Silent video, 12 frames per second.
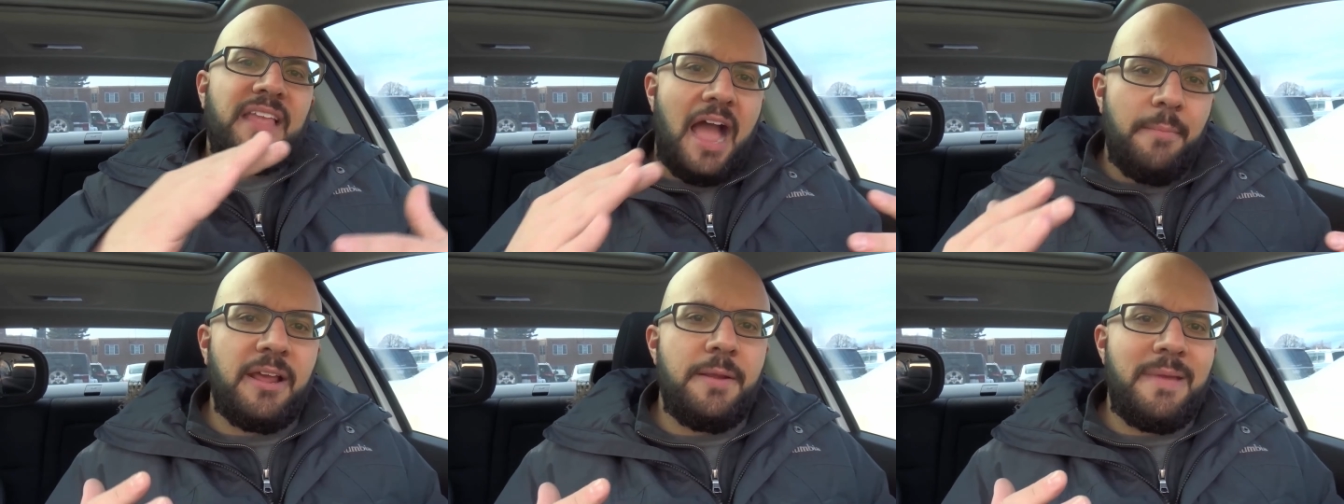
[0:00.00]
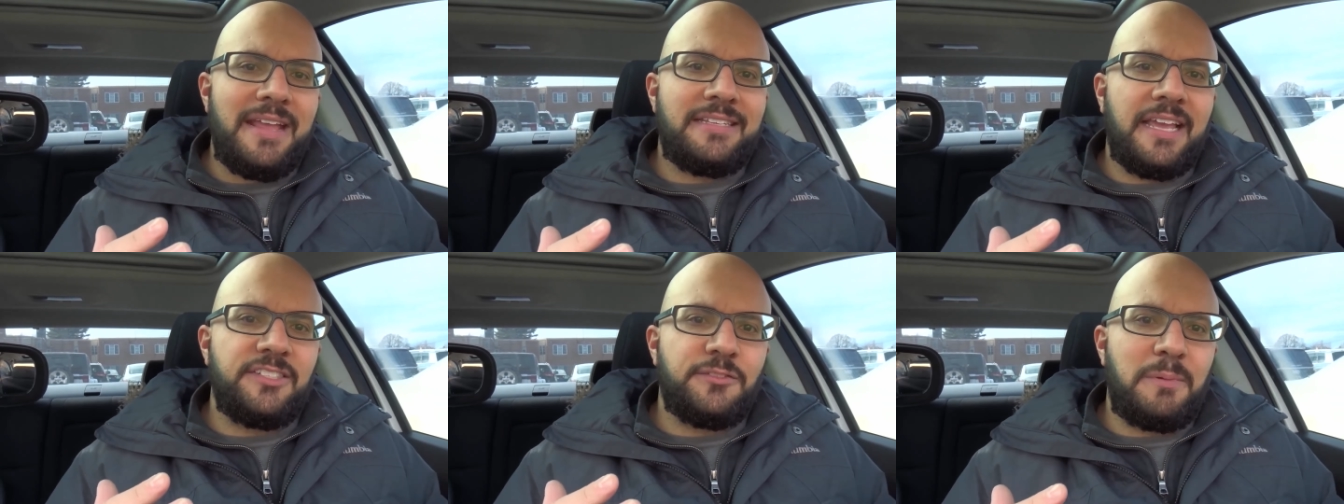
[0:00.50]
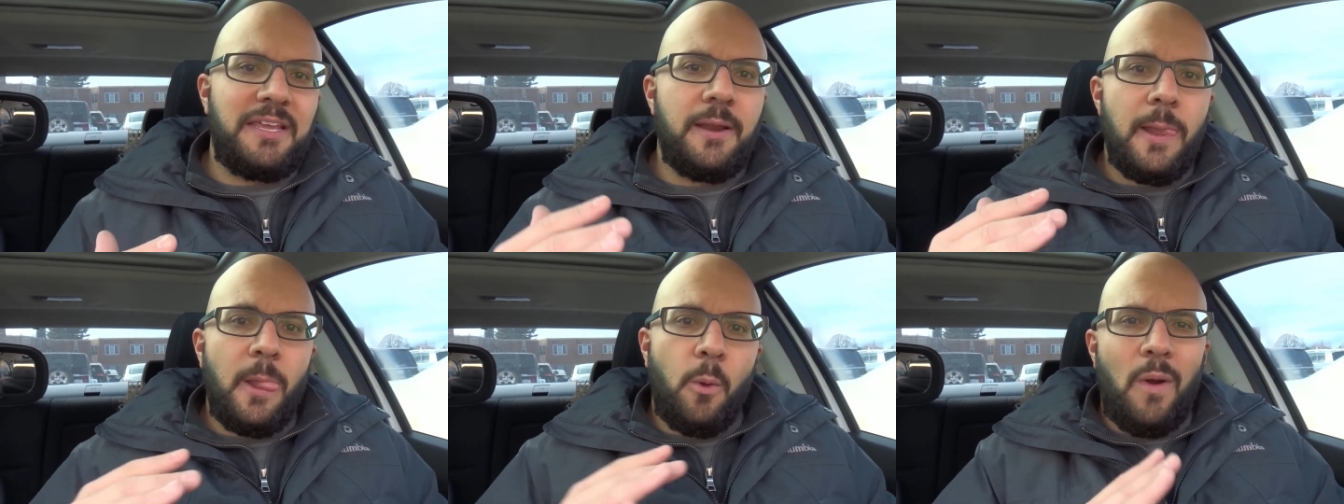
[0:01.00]
I'm gonna maintain speed
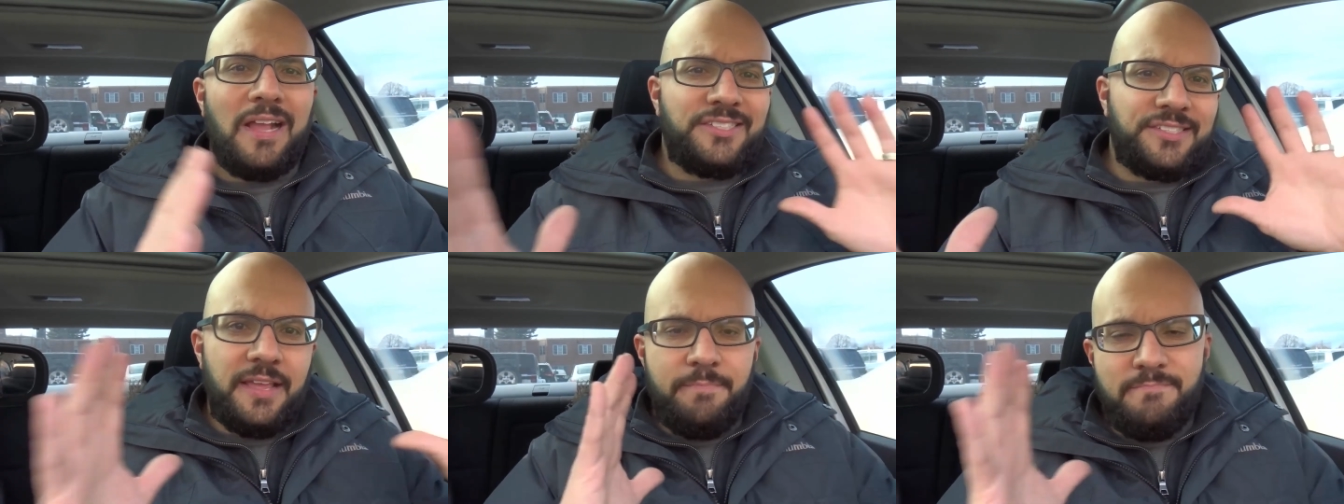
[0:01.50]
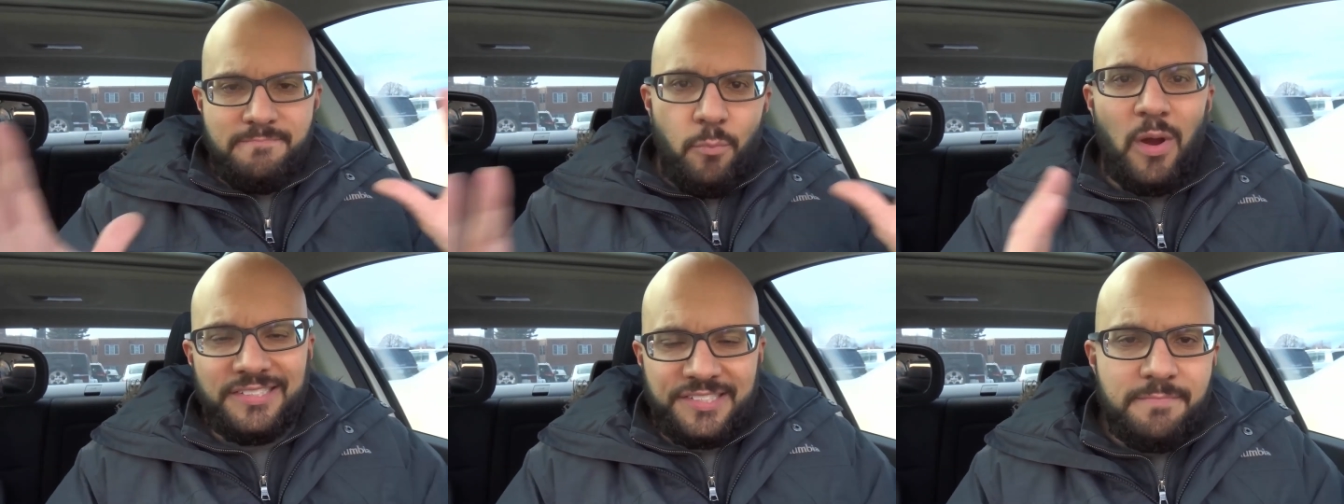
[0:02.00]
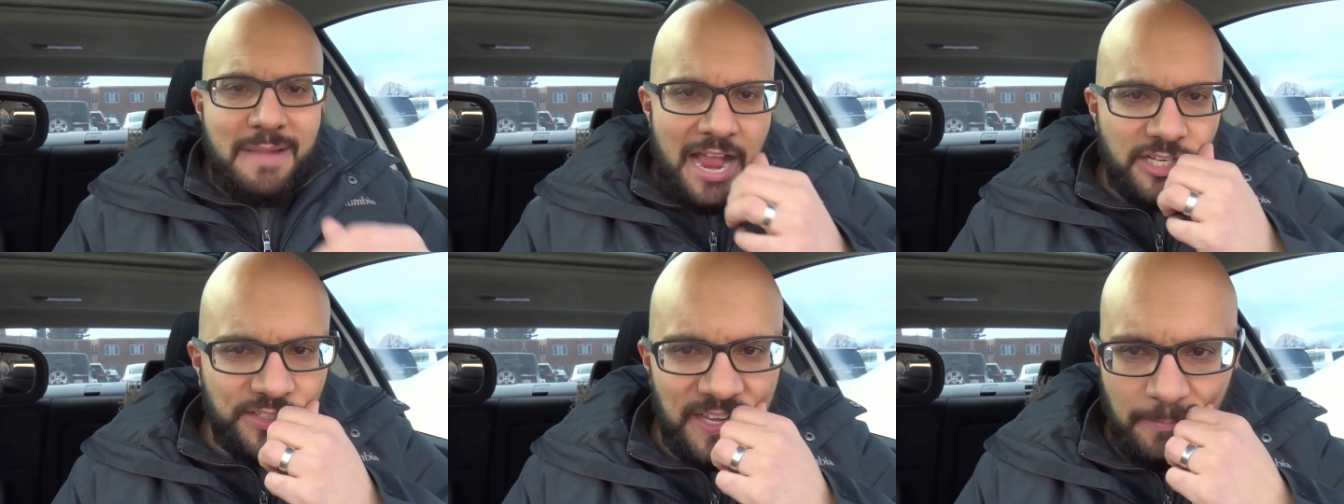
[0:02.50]
once it
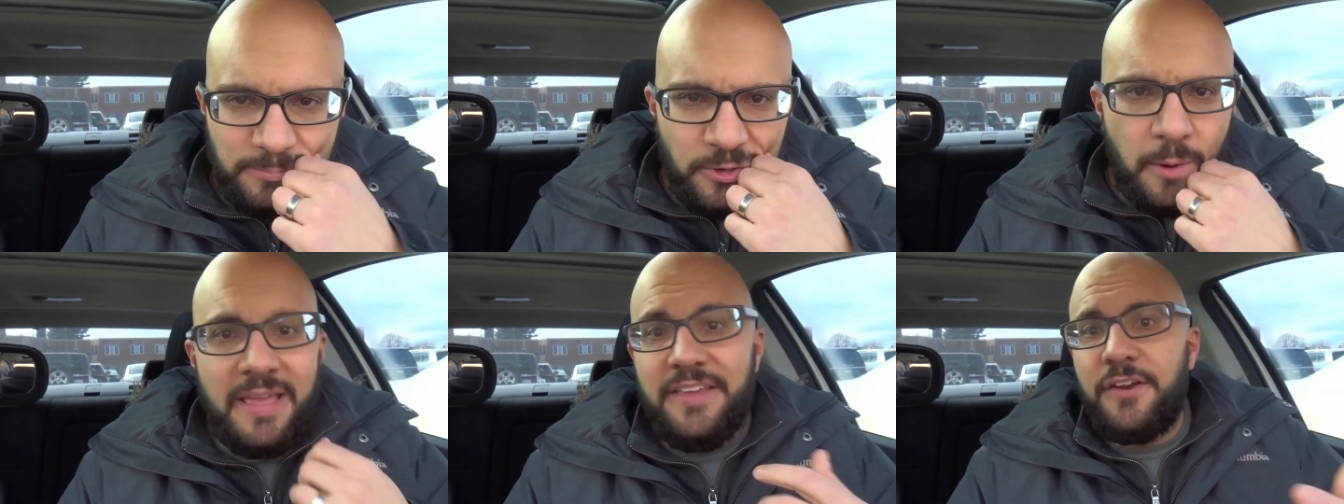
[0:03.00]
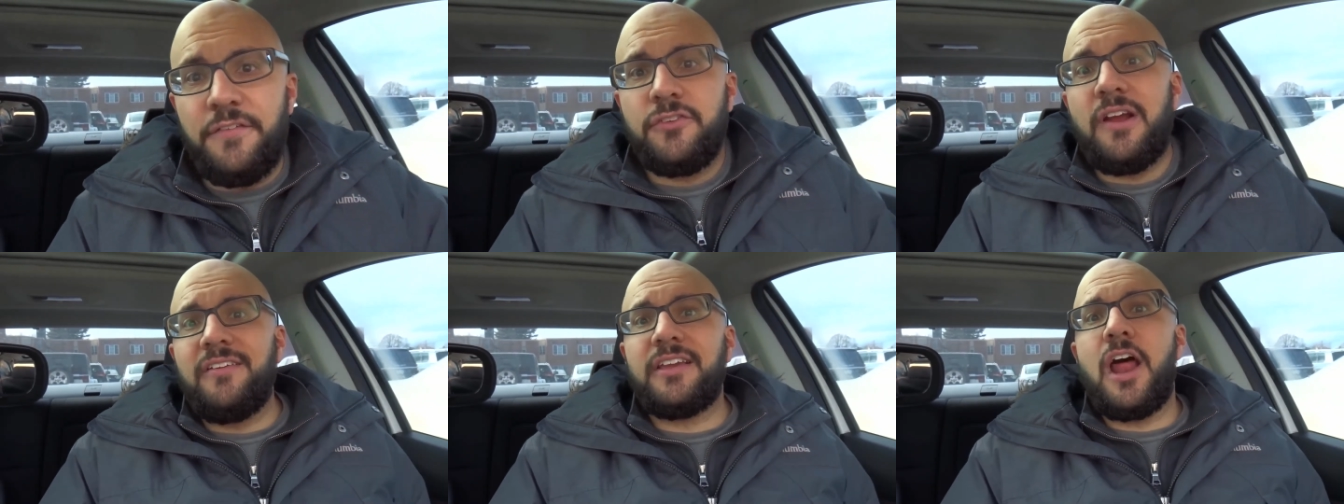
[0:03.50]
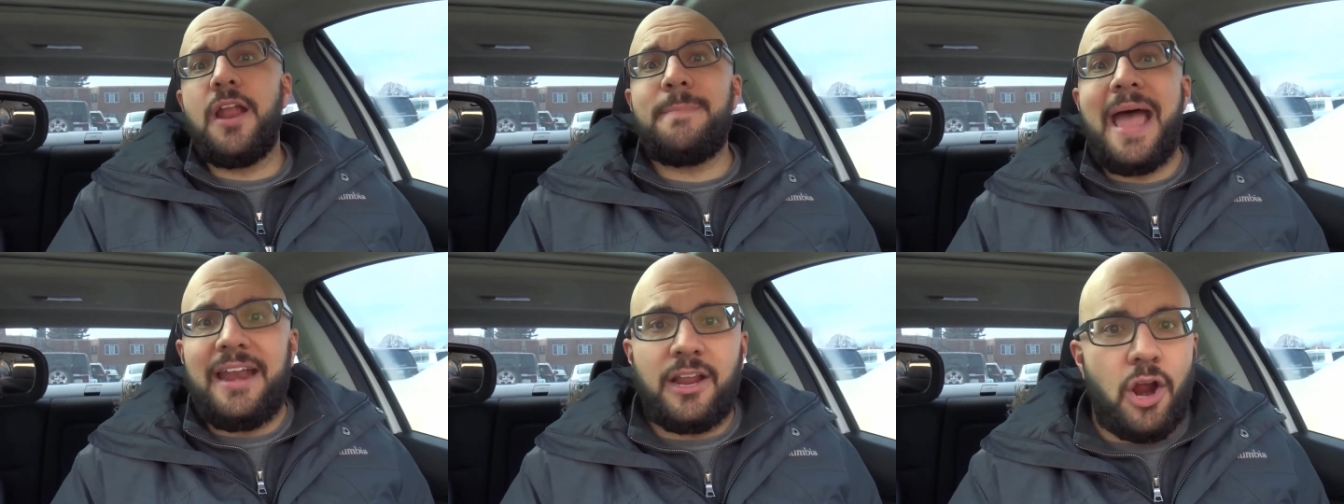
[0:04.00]
matches up. So even if you're driving an
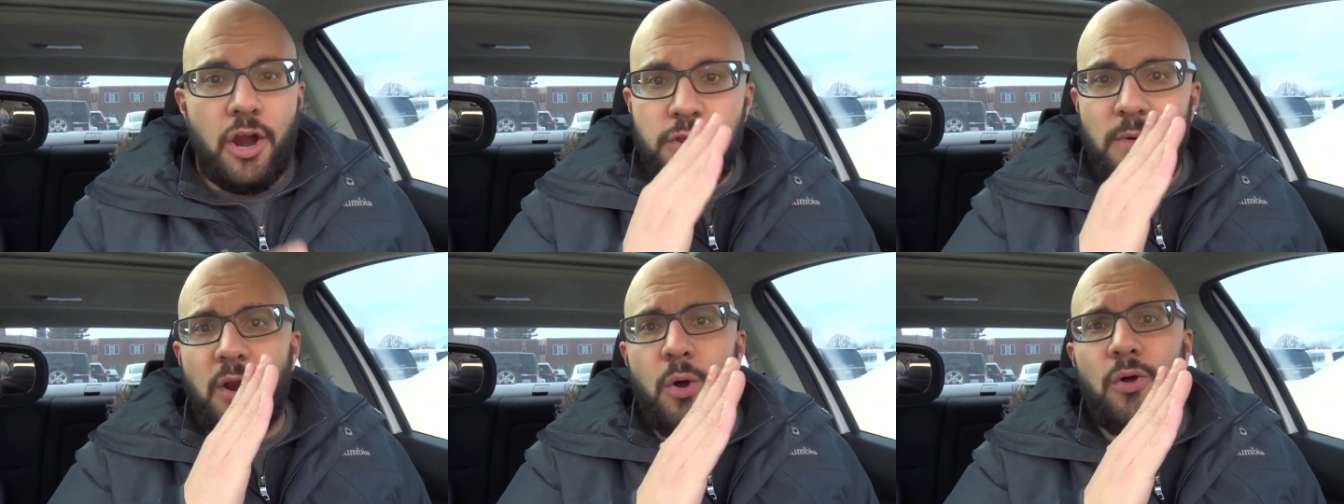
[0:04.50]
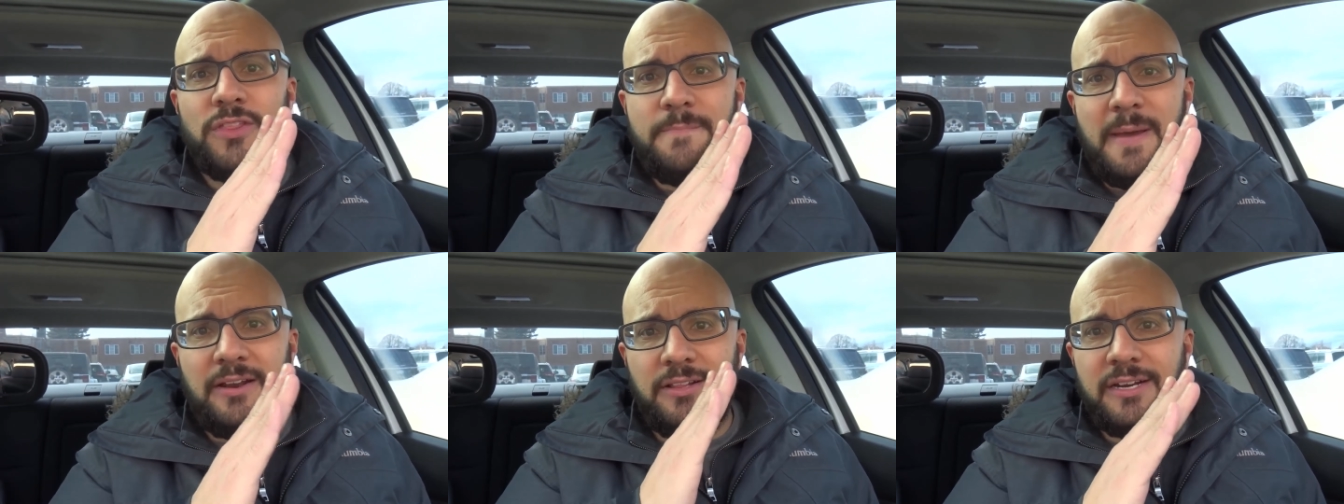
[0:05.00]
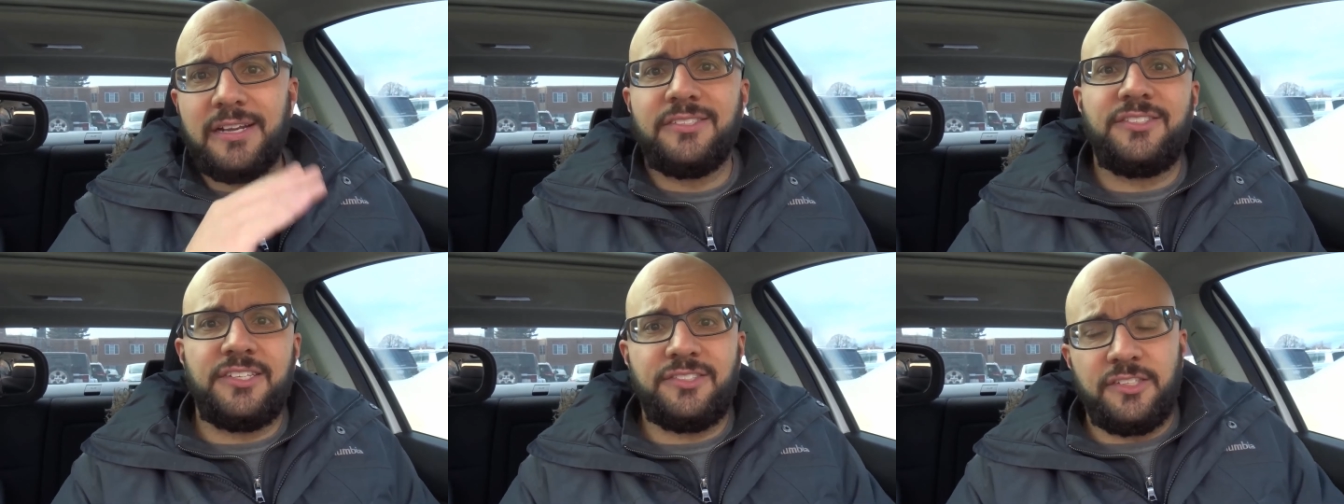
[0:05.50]
automatic car, you wanna hold the pedal in a
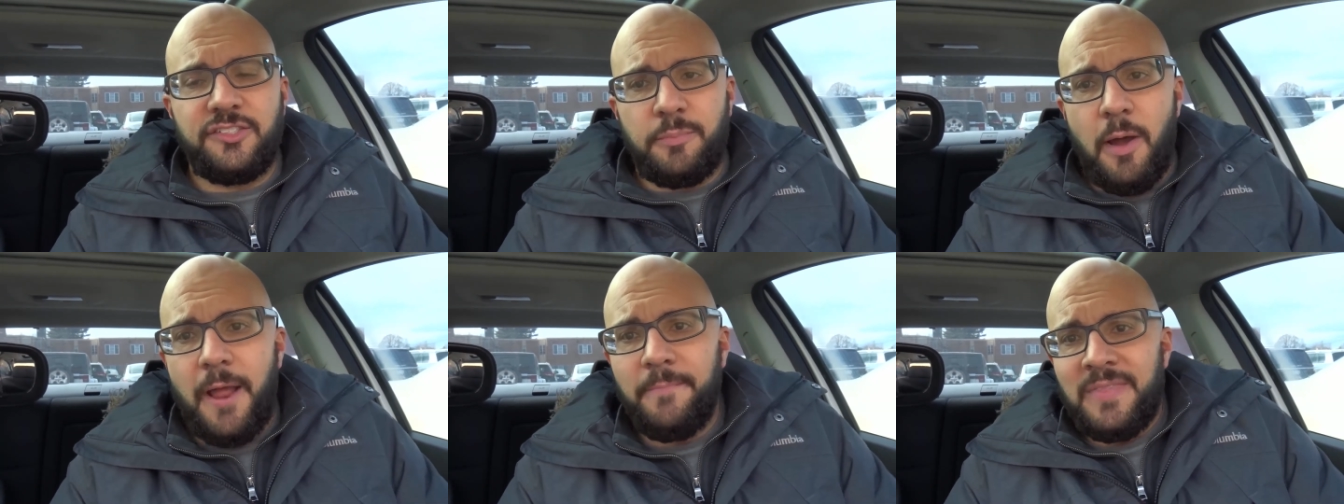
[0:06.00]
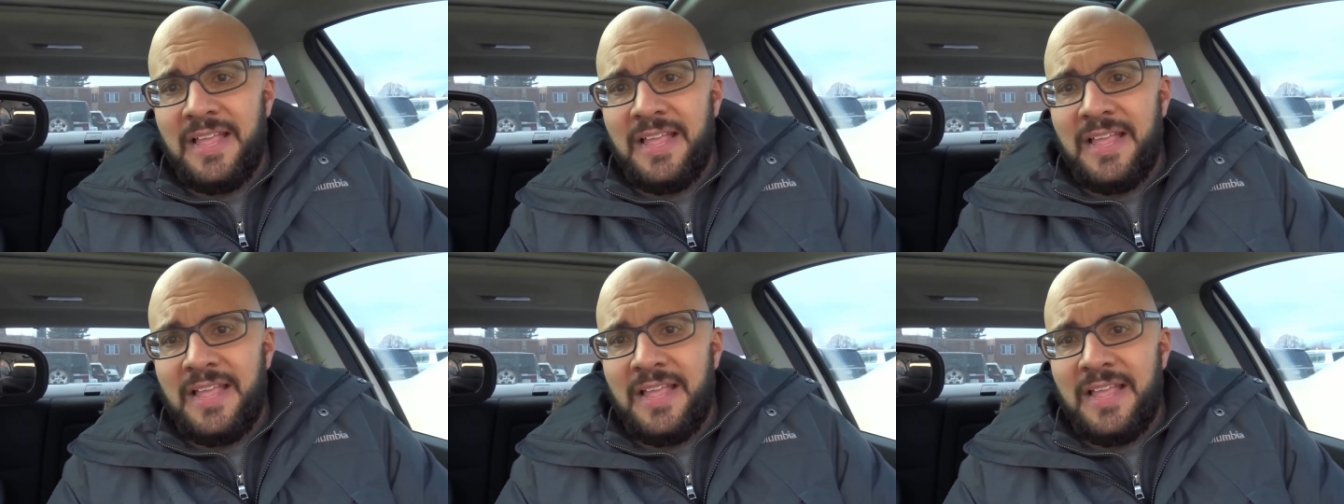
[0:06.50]
consistent spot.